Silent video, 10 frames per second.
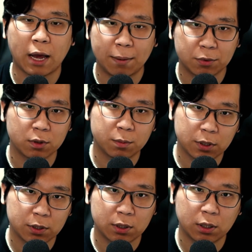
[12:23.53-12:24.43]
absolute
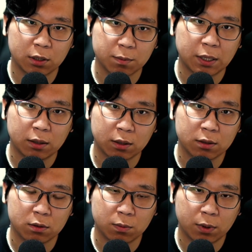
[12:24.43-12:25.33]
positioning as many things
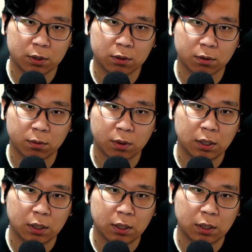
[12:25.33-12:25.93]
as you want to,